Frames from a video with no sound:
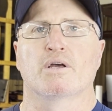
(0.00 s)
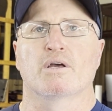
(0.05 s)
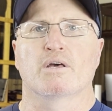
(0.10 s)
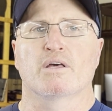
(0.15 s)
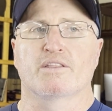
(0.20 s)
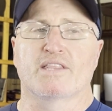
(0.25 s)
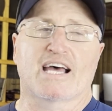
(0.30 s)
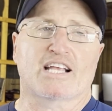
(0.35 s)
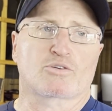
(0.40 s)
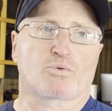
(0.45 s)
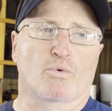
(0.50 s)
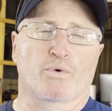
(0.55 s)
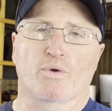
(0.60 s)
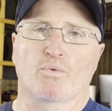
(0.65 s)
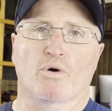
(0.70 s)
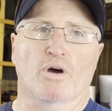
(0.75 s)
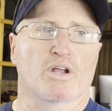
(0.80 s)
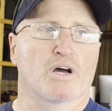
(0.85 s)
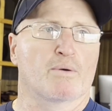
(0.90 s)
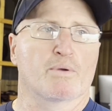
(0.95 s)
And that's what we
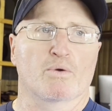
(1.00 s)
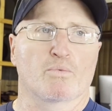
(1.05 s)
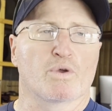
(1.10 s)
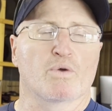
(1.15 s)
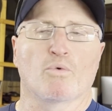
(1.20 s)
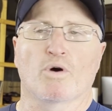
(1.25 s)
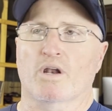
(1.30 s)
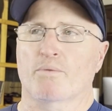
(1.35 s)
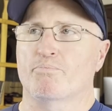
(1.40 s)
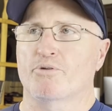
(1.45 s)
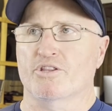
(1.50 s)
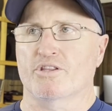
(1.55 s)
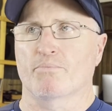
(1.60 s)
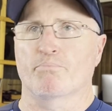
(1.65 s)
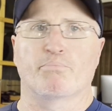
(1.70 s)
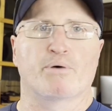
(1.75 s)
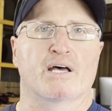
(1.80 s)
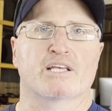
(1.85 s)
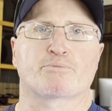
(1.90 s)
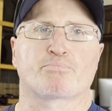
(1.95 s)
want. I mean, we want to put the
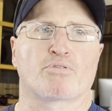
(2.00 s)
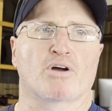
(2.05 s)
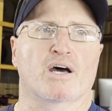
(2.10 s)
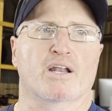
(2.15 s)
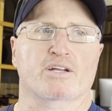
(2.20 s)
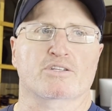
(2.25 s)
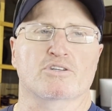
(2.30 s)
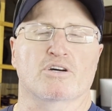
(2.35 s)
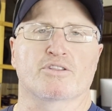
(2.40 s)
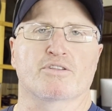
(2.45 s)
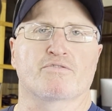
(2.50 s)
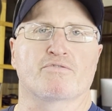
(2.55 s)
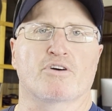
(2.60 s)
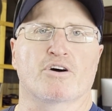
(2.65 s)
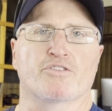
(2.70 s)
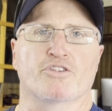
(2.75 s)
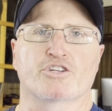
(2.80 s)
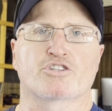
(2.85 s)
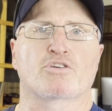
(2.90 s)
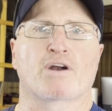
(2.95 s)
best product on
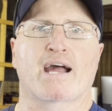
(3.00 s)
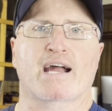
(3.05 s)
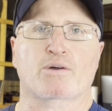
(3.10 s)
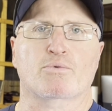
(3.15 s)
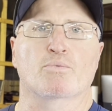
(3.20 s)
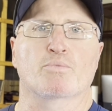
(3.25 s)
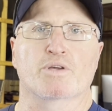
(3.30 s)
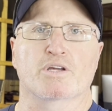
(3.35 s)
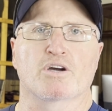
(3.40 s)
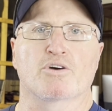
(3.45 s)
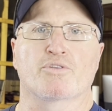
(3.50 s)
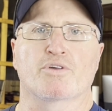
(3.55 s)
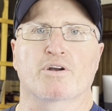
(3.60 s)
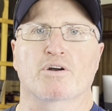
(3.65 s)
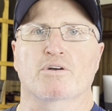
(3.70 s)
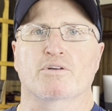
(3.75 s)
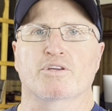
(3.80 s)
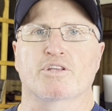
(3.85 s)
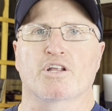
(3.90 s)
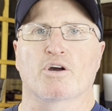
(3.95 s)
the track when we go
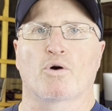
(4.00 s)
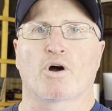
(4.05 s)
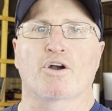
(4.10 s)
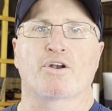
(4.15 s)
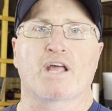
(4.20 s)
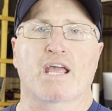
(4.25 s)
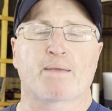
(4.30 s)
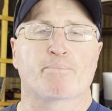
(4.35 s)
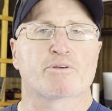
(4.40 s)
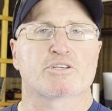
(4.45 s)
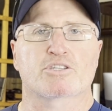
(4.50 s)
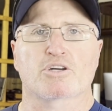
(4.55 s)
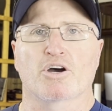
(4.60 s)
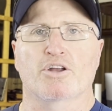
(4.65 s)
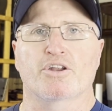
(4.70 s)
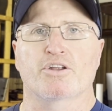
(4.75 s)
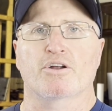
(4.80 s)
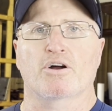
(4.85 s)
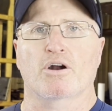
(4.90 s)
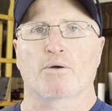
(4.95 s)
there. Our name is on
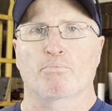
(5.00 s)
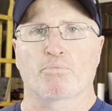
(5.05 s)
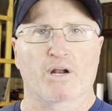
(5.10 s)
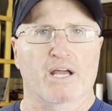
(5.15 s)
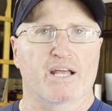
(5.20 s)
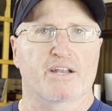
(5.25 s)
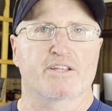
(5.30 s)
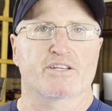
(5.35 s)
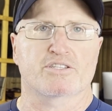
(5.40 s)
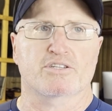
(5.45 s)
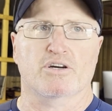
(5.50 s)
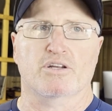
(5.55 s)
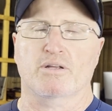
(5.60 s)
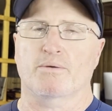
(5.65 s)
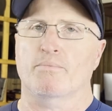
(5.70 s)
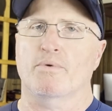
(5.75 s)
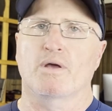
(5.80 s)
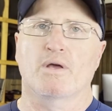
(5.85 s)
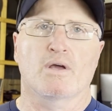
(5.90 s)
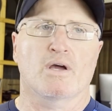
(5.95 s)
it, our brand is on it.
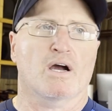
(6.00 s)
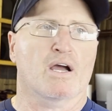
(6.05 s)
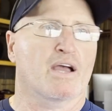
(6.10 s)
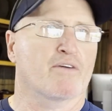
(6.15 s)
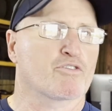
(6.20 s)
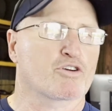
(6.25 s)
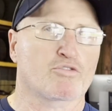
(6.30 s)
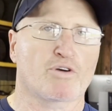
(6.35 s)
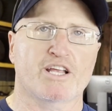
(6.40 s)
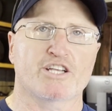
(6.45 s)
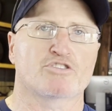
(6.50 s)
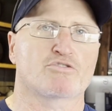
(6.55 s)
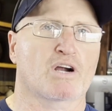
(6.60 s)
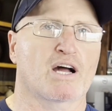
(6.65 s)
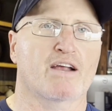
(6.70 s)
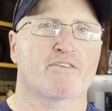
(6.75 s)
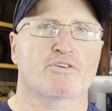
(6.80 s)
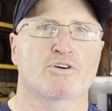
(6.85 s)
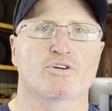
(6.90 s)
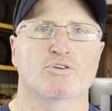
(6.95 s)
I have a great
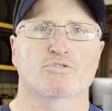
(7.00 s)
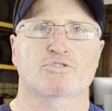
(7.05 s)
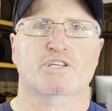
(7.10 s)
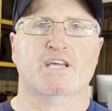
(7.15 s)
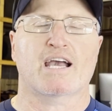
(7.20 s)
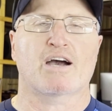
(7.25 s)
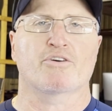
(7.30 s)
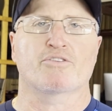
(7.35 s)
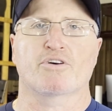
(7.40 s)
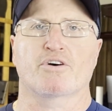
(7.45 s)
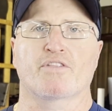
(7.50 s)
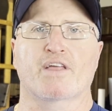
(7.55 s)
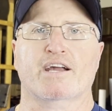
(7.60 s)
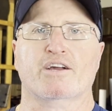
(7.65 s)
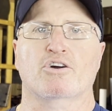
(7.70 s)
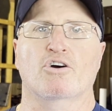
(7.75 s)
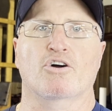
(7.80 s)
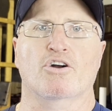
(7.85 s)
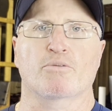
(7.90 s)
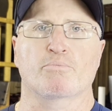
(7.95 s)
driver who's counting on that
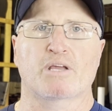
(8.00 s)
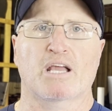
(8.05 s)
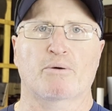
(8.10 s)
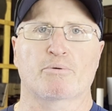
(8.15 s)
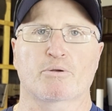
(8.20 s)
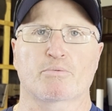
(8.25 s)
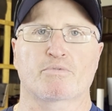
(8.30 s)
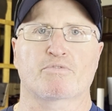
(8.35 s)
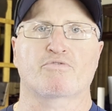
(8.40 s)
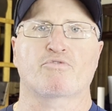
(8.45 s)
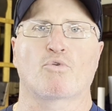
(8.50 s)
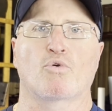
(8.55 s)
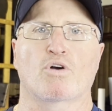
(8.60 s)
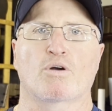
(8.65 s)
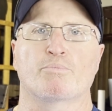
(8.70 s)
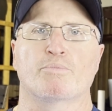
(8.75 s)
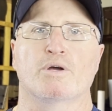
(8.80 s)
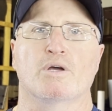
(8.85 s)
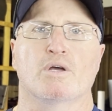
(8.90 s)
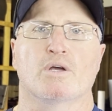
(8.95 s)
car to be able to
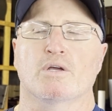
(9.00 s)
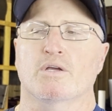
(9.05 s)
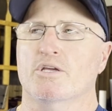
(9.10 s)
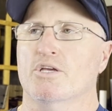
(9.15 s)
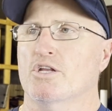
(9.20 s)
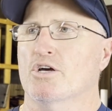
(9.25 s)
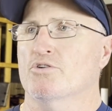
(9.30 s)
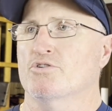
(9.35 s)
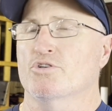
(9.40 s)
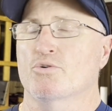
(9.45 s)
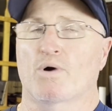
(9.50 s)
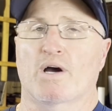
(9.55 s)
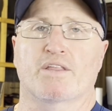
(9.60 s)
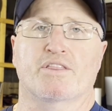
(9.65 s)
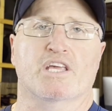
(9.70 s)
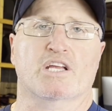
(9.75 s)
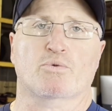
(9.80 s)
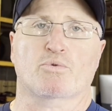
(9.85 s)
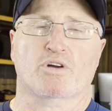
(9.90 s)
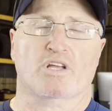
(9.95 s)
perform. Do I
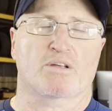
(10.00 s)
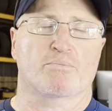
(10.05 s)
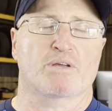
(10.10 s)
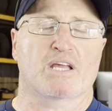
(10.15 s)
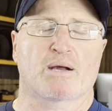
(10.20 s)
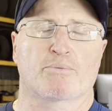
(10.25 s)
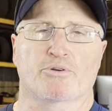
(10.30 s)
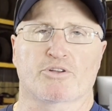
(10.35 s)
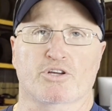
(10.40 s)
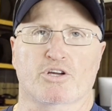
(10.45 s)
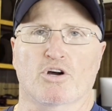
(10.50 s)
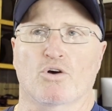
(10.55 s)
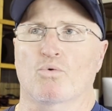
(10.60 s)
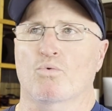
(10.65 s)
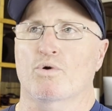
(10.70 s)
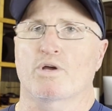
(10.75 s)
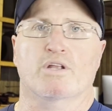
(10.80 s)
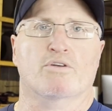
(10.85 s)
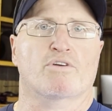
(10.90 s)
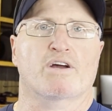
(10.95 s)
think we're going to be able to go
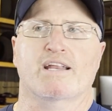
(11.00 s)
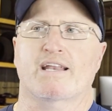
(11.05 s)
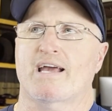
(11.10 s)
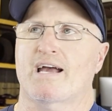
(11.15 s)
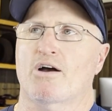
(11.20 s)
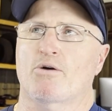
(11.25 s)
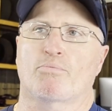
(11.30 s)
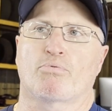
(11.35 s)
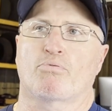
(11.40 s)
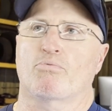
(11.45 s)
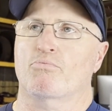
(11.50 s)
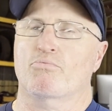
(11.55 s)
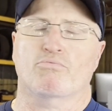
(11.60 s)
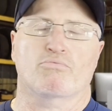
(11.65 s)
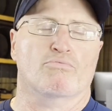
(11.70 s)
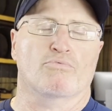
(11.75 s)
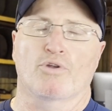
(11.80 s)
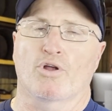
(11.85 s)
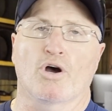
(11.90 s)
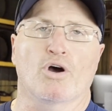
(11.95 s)
win right now?
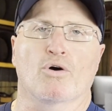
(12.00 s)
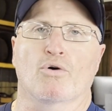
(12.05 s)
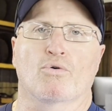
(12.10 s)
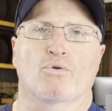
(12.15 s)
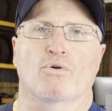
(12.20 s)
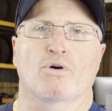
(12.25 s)
No.